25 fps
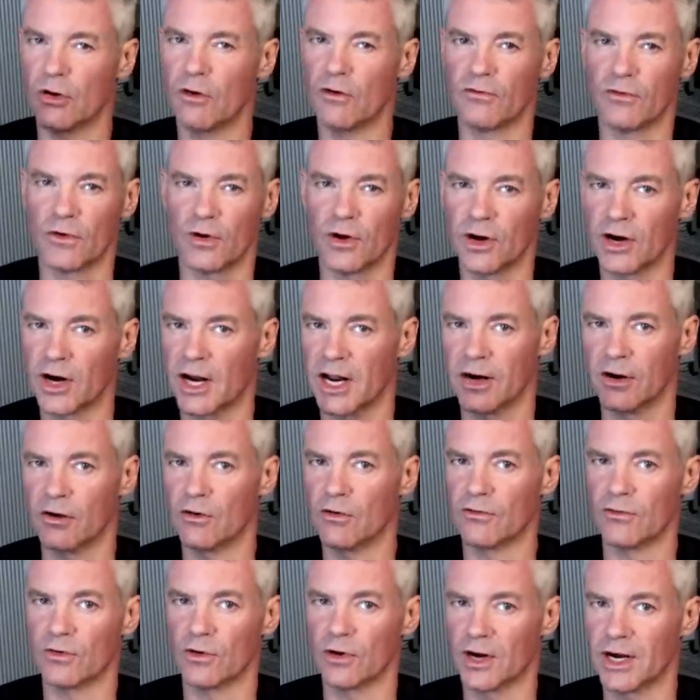over and
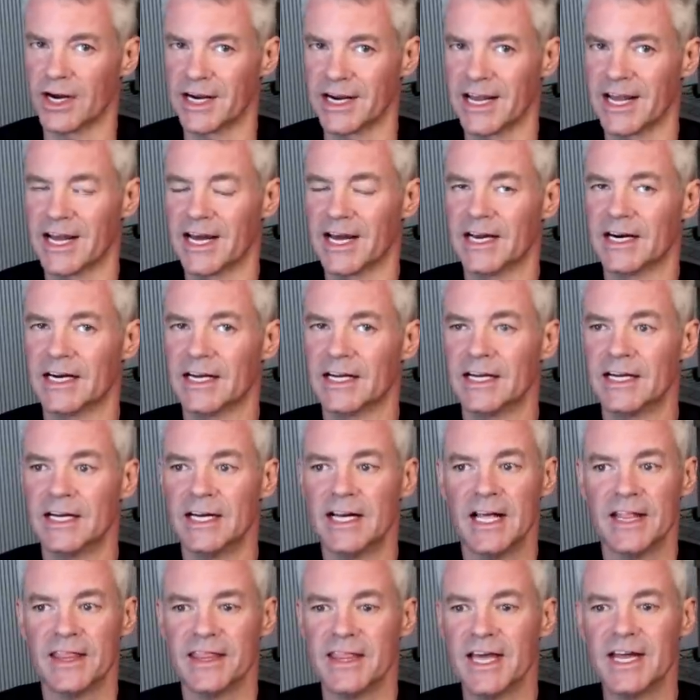over again,
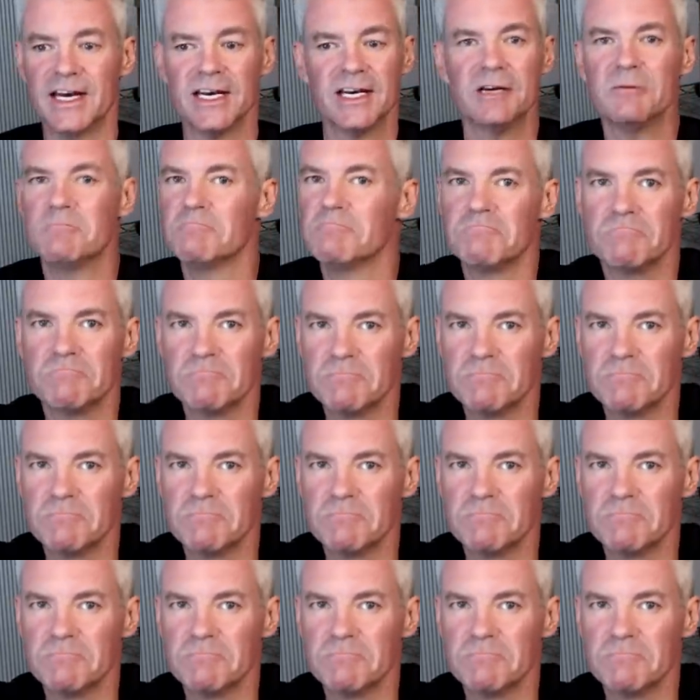then